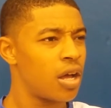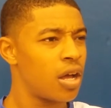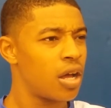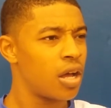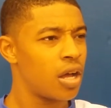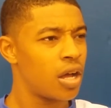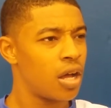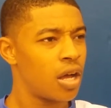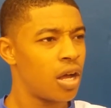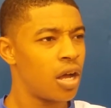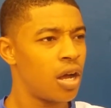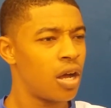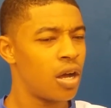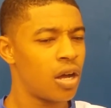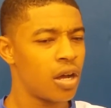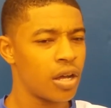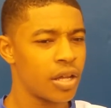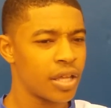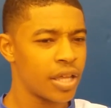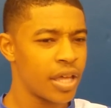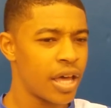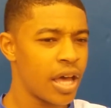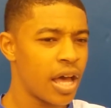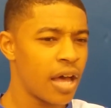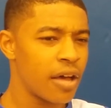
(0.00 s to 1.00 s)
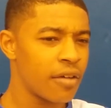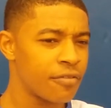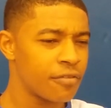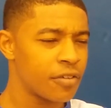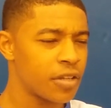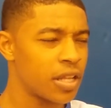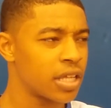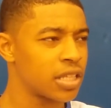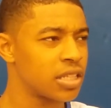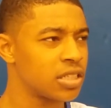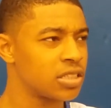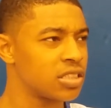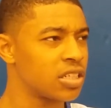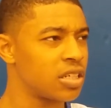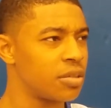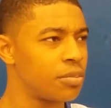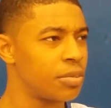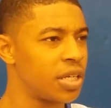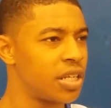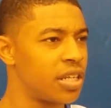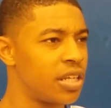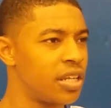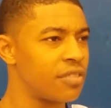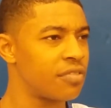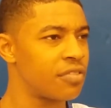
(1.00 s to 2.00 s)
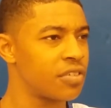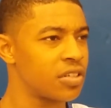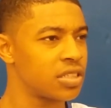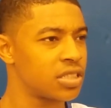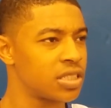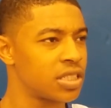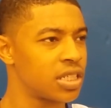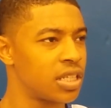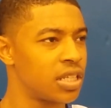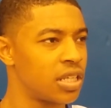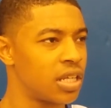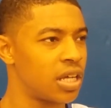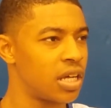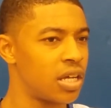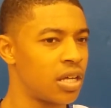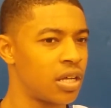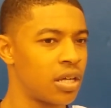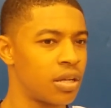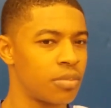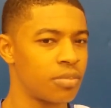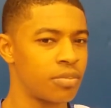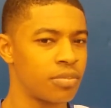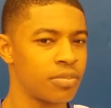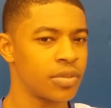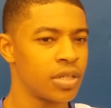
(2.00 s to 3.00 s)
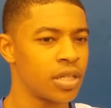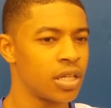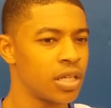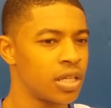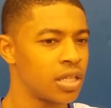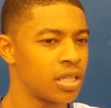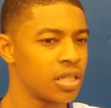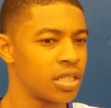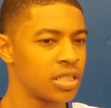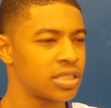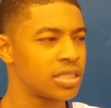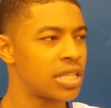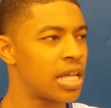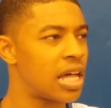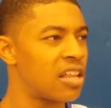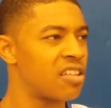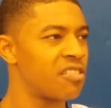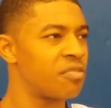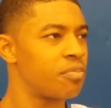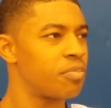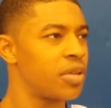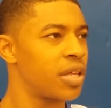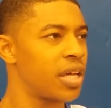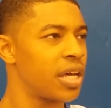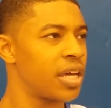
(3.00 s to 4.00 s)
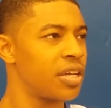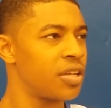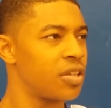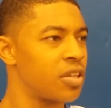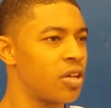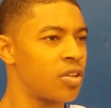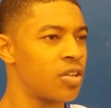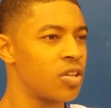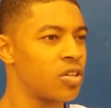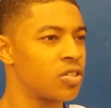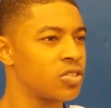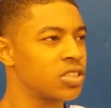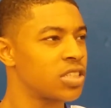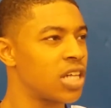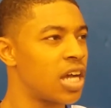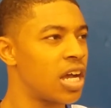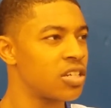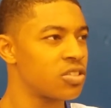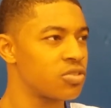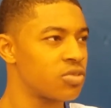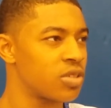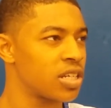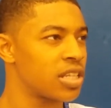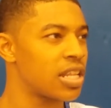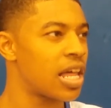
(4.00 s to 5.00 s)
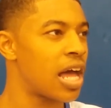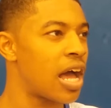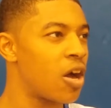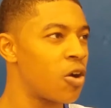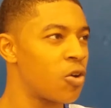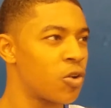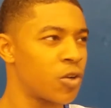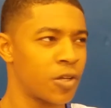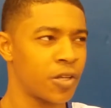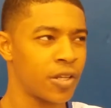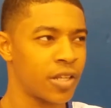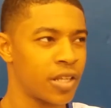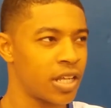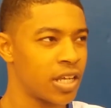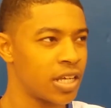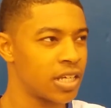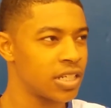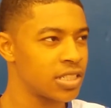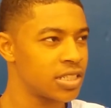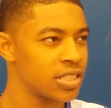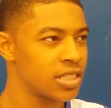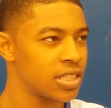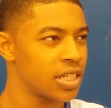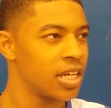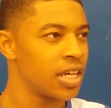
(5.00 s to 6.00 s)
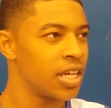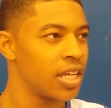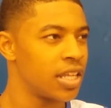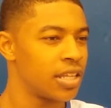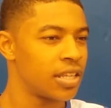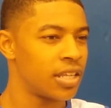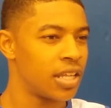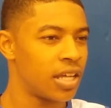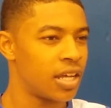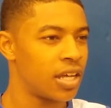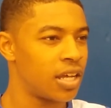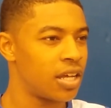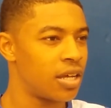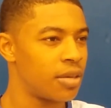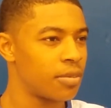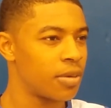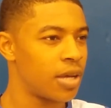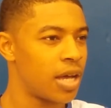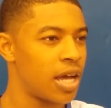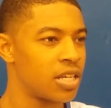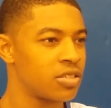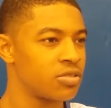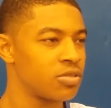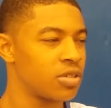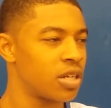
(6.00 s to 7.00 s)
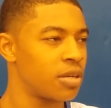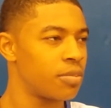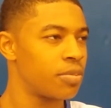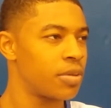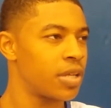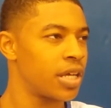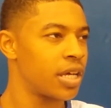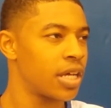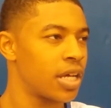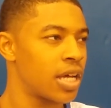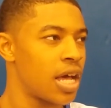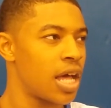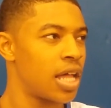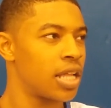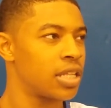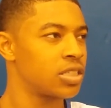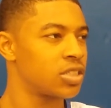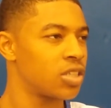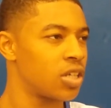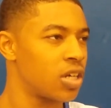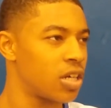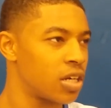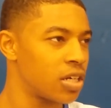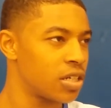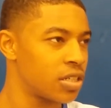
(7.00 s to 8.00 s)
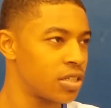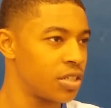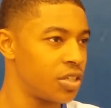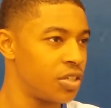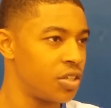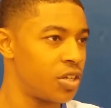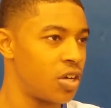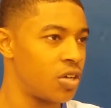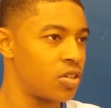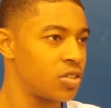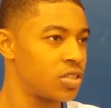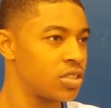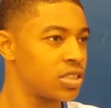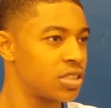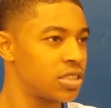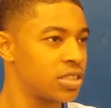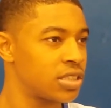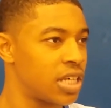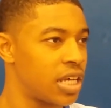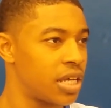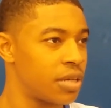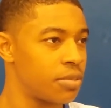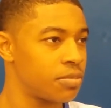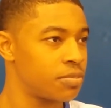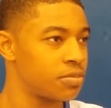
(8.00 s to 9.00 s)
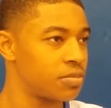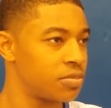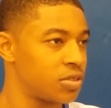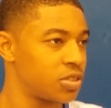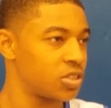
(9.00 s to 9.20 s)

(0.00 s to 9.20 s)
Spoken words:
that? Yeah, I feel like there's going to be a difference in the style of play. You know, those guys were a lot older than us. Guys that are playing college are, you know, same